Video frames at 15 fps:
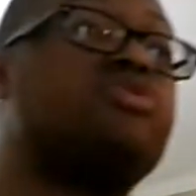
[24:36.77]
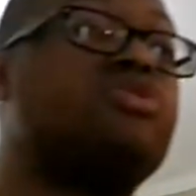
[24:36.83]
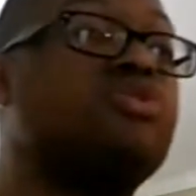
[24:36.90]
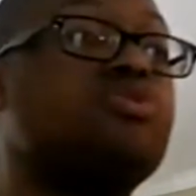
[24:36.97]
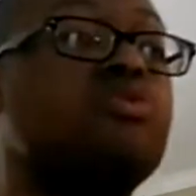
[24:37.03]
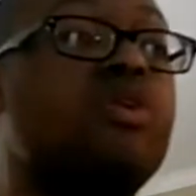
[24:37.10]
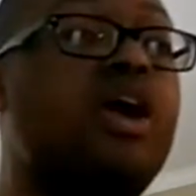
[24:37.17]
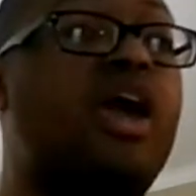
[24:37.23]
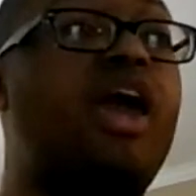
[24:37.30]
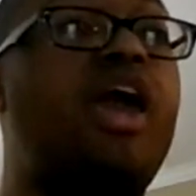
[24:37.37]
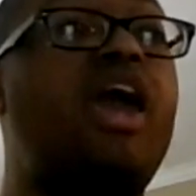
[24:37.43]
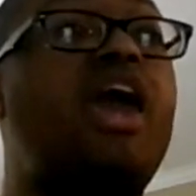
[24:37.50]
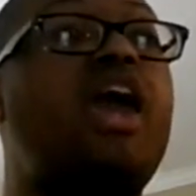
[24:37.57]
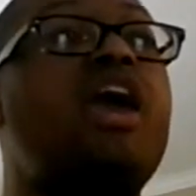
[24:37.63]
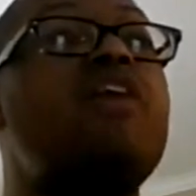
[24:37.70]
do
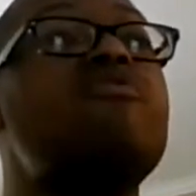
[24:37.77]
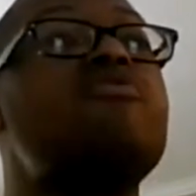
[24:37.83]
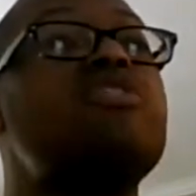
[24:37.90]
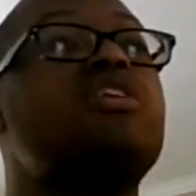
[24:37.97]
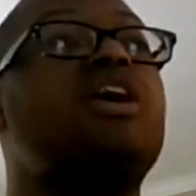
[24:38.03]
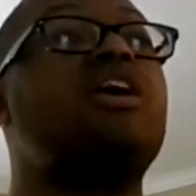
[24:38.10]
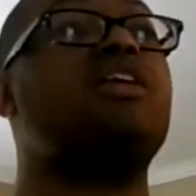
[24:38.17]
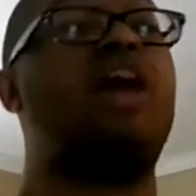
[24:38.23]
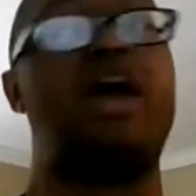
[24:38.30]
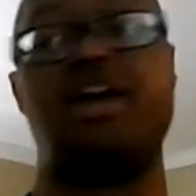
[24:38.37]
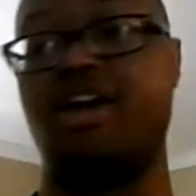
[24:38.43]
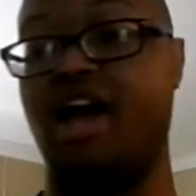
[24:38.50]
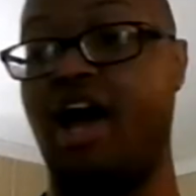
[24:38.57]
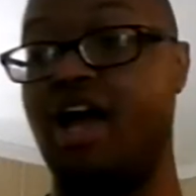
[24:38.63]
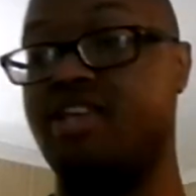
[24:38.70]
everything
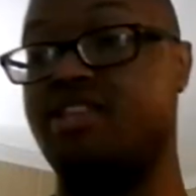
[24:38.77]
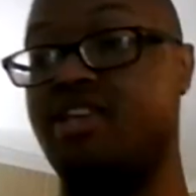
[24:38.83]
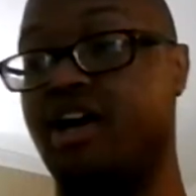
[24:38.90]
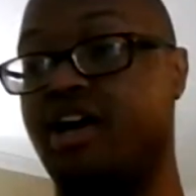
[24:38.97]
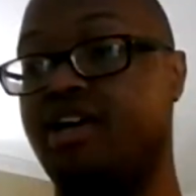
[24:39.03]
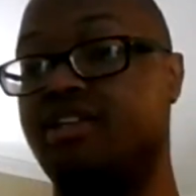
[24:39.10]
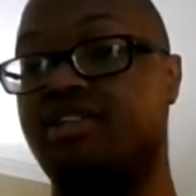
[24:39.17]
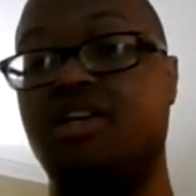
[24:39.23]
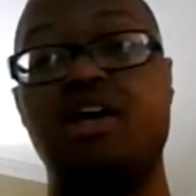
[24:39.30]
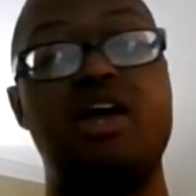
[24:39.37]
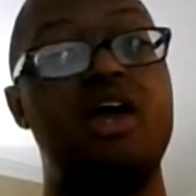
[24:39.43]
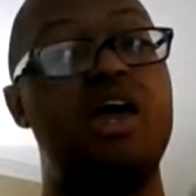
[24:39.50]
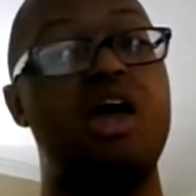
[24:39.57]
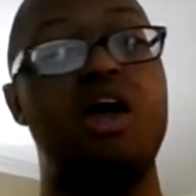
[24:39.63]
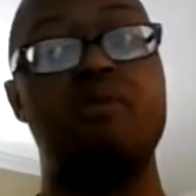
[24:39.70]
like God does,
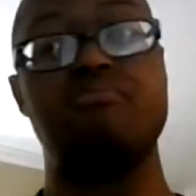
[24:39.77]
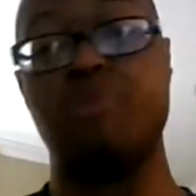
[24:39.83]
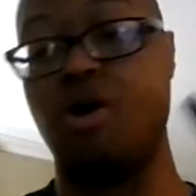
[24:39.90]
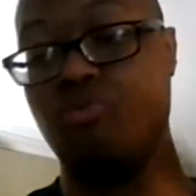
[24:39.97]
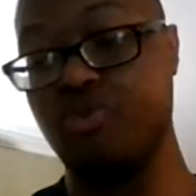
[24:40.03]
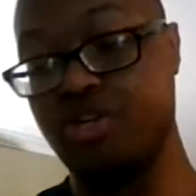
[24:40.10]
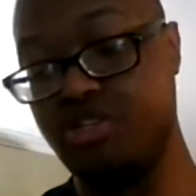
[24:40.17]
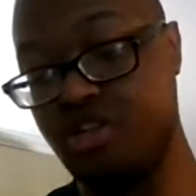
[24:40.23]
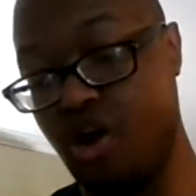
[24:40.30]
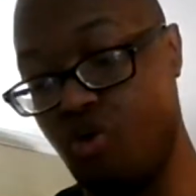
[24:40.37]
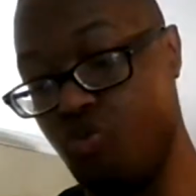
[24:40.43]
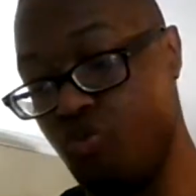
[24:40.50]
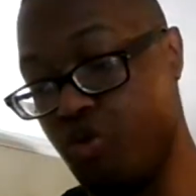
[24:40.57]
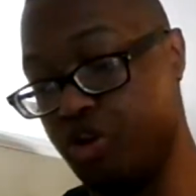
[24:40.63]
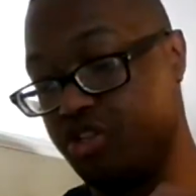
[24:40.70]
but we
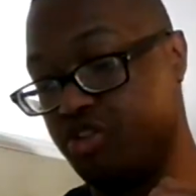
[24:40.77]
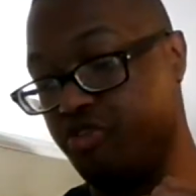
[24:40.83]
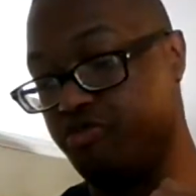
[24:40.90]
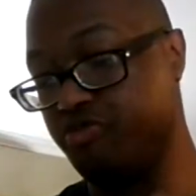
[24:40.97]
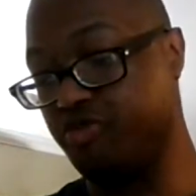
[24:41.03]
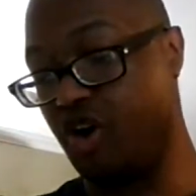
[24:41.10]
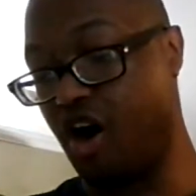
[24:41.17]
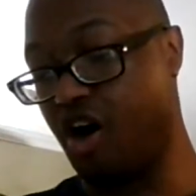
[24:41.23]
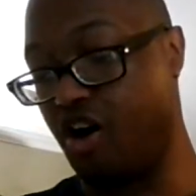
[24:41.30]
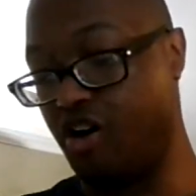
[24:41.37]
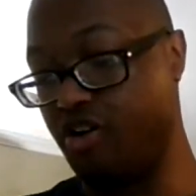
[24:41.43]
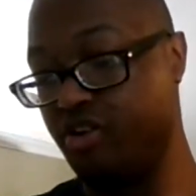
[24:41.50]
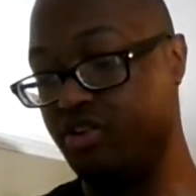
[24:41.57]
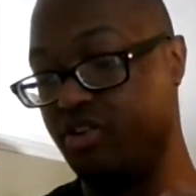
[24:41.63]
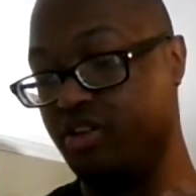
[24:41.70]
don't want to
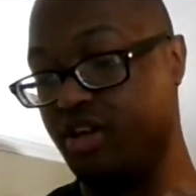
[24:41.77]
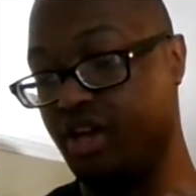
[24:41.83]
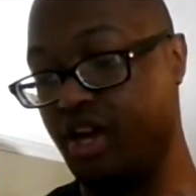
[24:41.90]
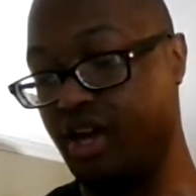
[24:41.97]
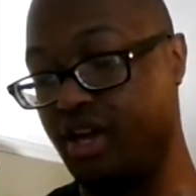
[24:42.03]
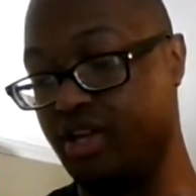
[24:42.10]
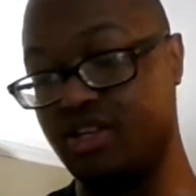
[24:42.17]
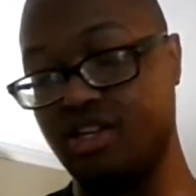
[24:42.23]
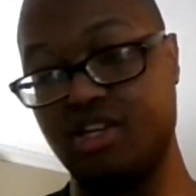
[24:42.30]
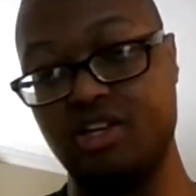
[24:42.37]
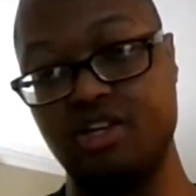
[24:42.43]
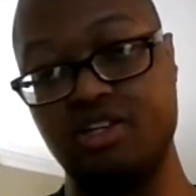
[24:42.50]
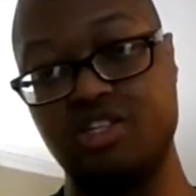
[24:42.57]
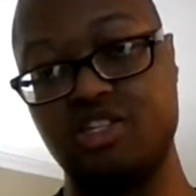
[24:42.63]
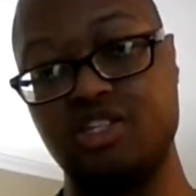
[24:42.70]
fall in
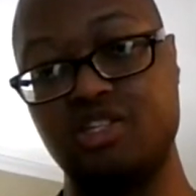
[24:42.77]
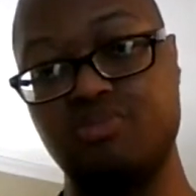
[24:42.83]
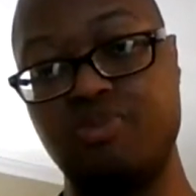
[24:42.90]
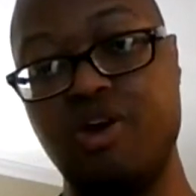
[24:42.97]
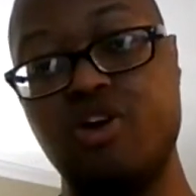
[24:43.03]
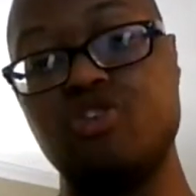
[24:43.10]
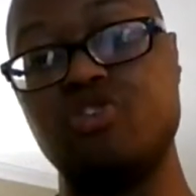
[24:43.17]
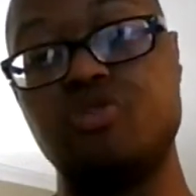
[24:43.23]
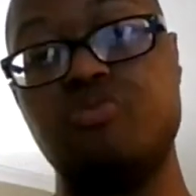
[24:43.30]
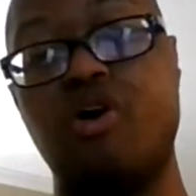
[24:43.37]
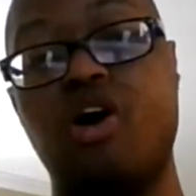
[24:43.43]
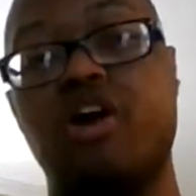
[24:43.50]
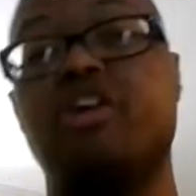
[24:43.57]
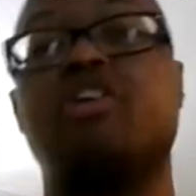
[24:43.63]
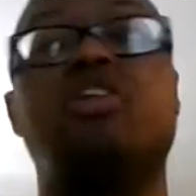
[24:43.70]
the spiritual
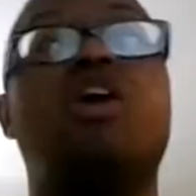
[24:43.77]
part of the